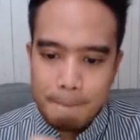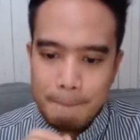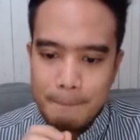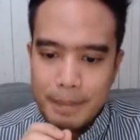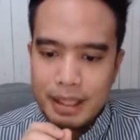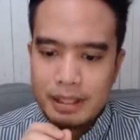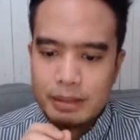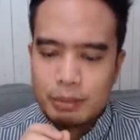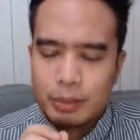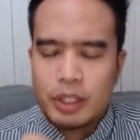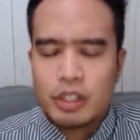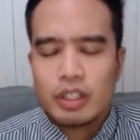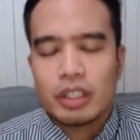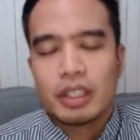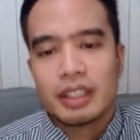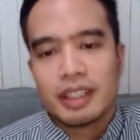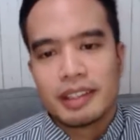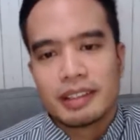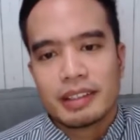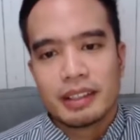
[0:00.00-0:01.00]
is we should
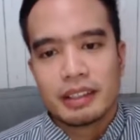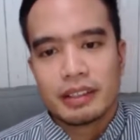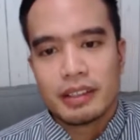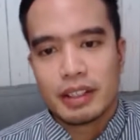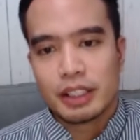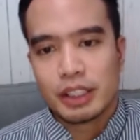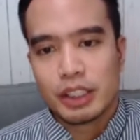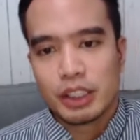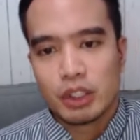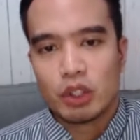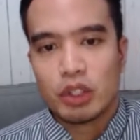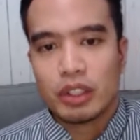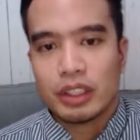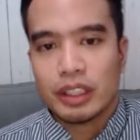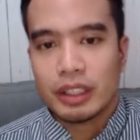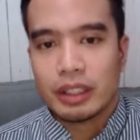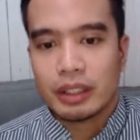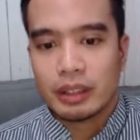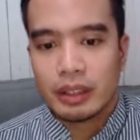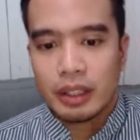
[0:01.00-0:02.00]
listen to their
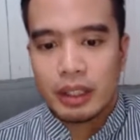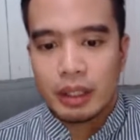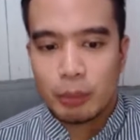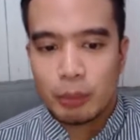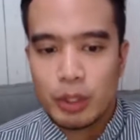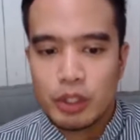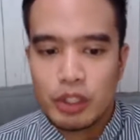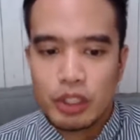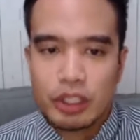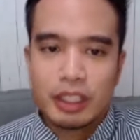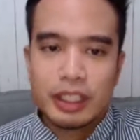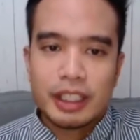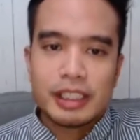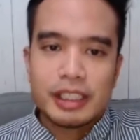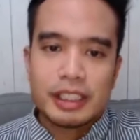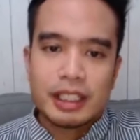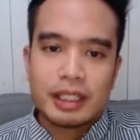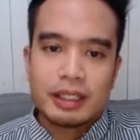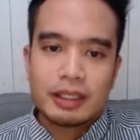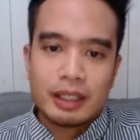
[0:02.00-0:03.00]
story. We should
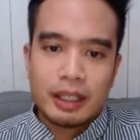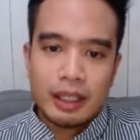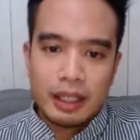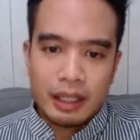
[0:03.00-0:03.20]
listen